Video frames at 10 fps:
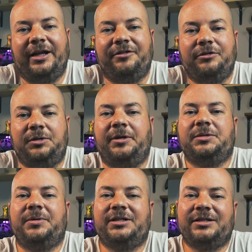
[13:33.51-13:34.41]
It really
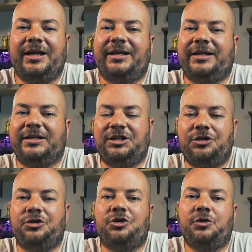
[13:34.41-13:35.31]
makes me excited to
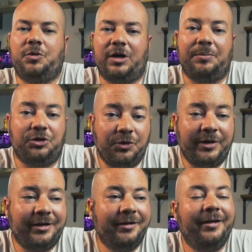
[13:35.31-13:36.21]
continue doing what I'm
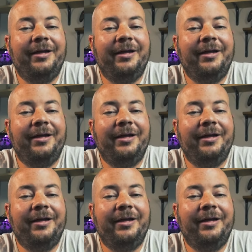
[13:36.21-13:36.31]
doing.